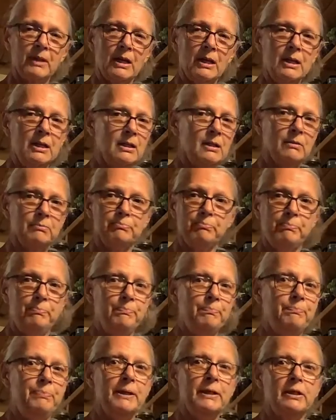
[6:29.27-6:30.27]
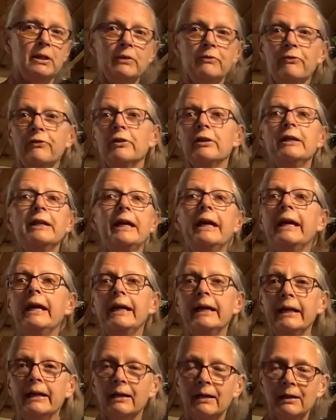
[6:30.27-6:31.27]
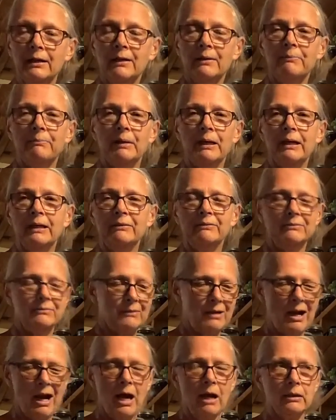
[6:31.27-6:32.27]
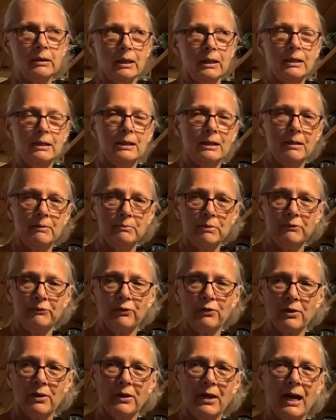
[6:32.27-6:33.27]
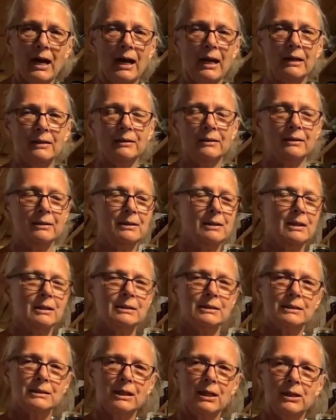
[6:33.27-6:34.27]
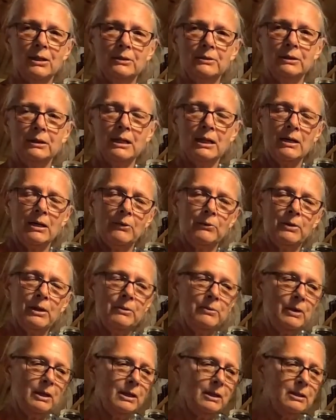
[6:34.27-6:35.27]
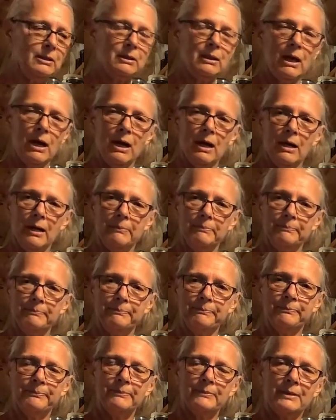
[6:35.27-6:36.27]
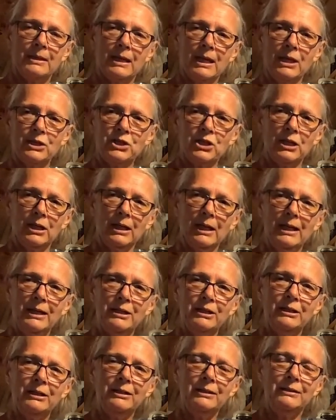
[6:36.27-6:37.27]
It'll be good for a day, but I'll get it done before that. So we will catch you later.